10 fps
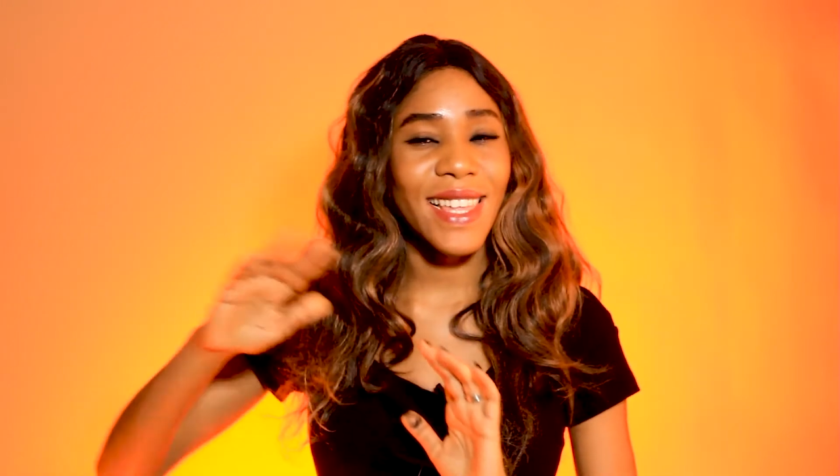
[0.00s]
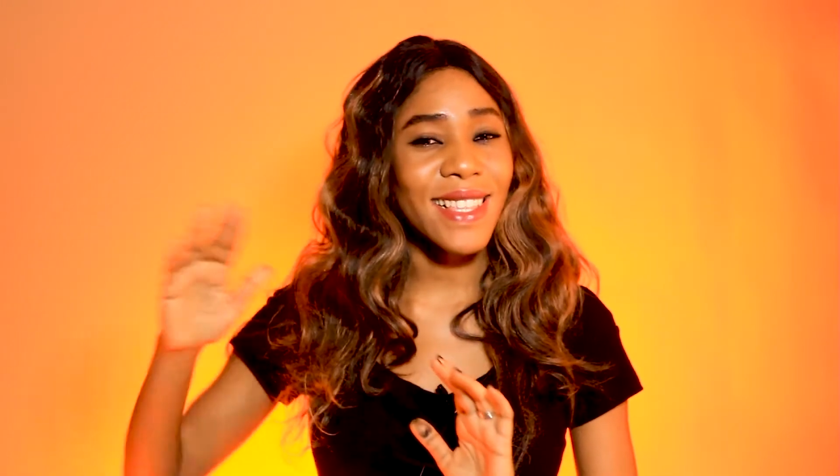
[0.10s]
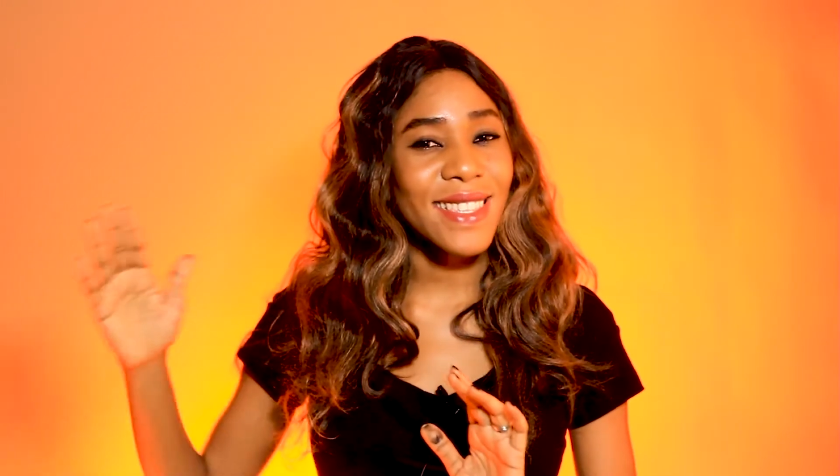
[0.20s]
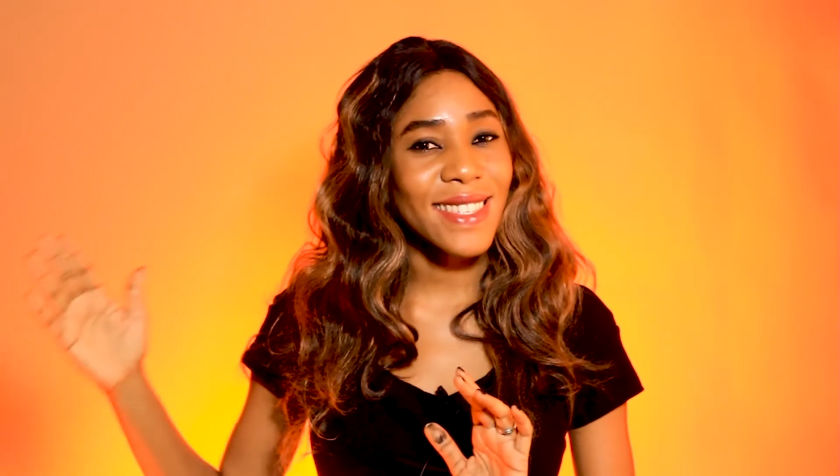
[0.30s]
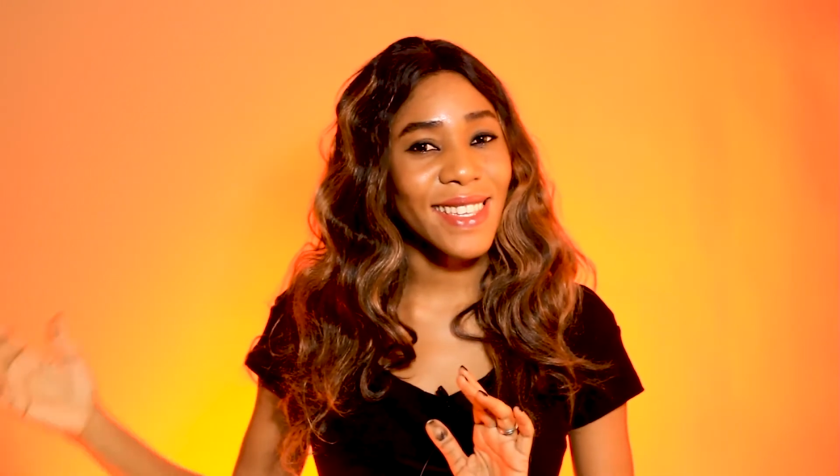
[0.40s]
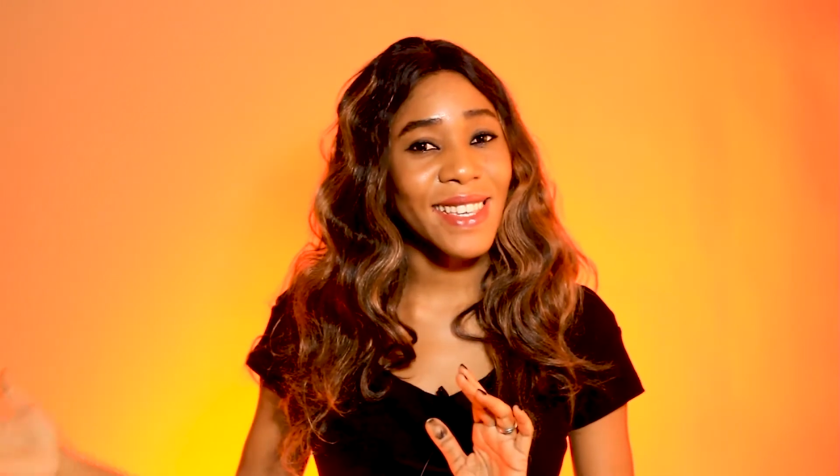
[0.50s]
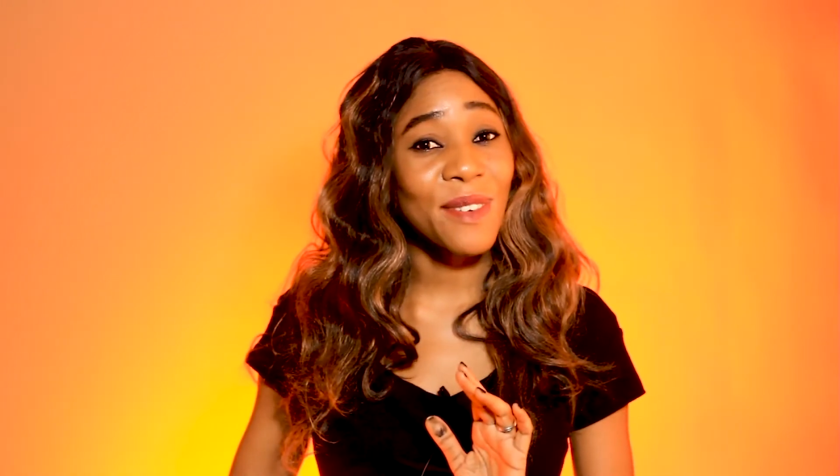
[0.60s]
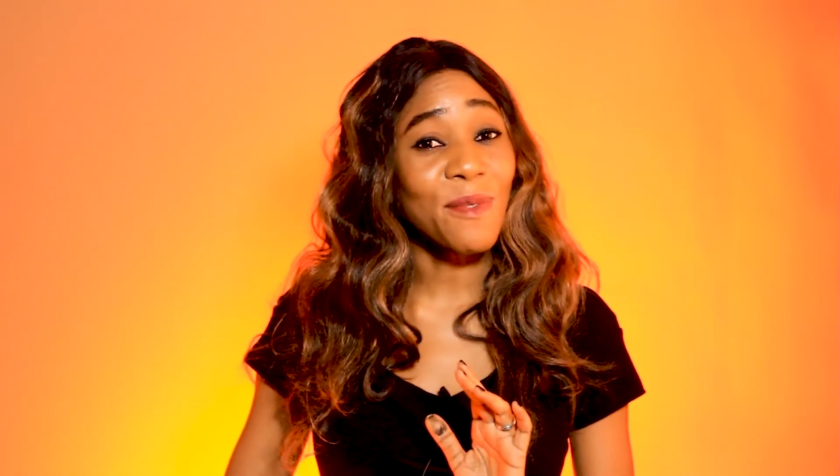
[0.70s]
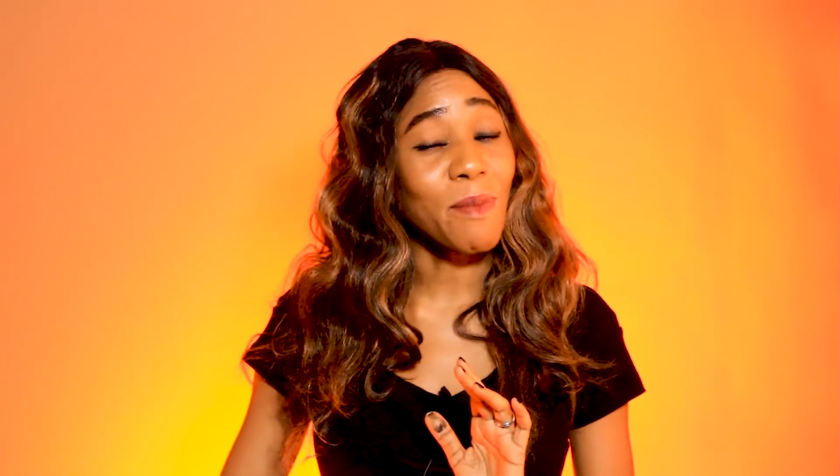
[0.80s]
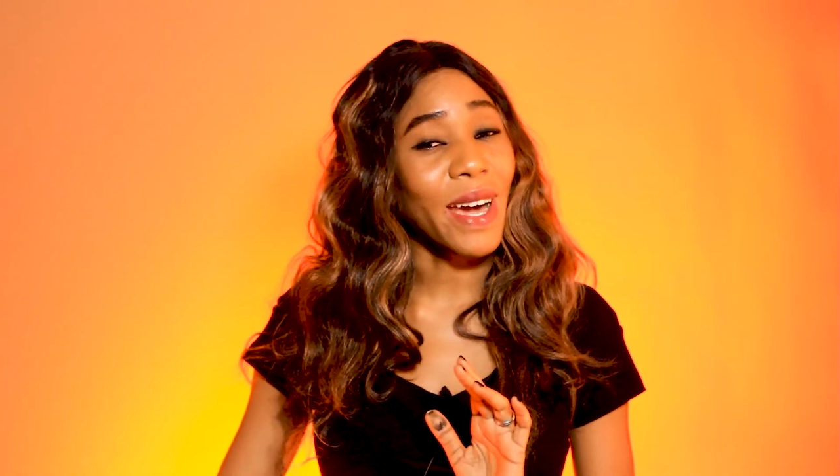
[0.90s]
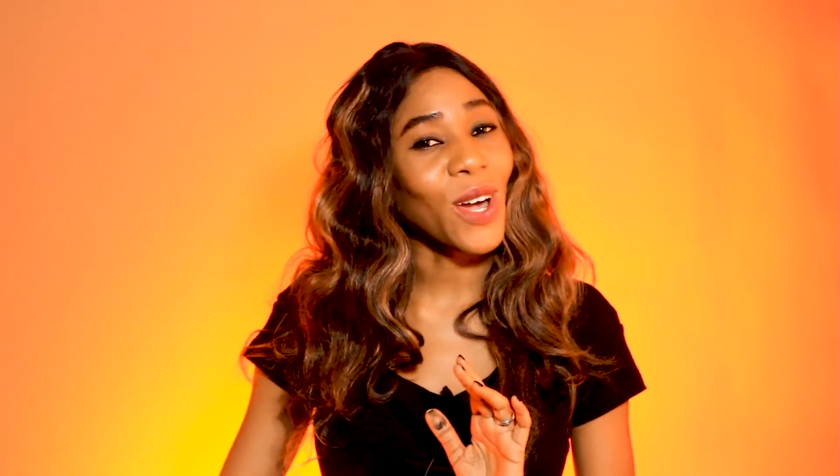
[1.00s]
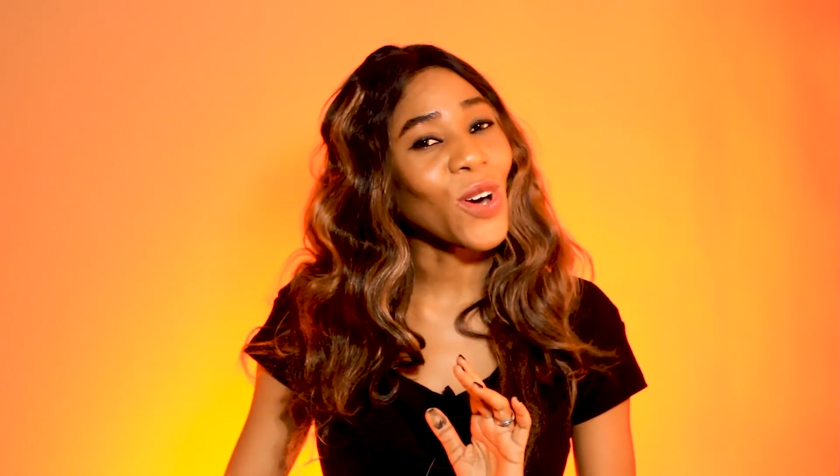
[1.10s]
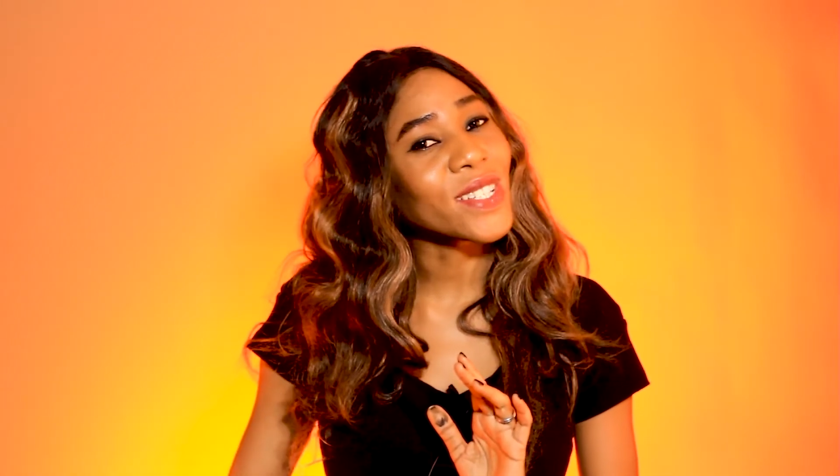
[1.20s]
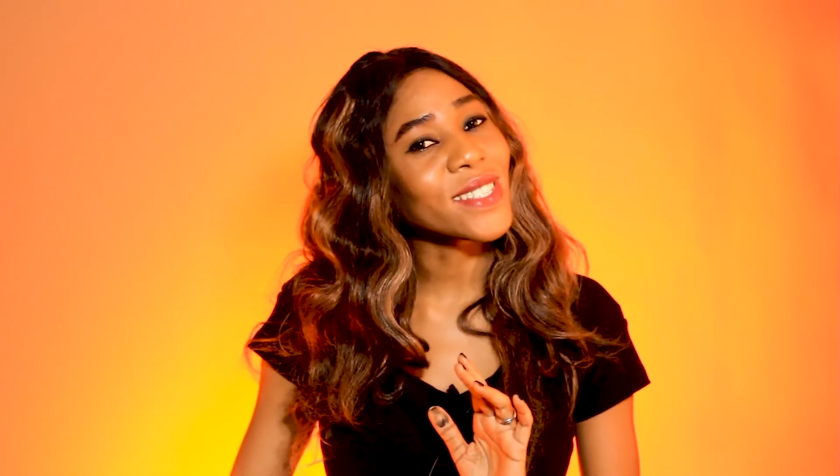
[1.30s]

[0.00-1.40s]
let's see if my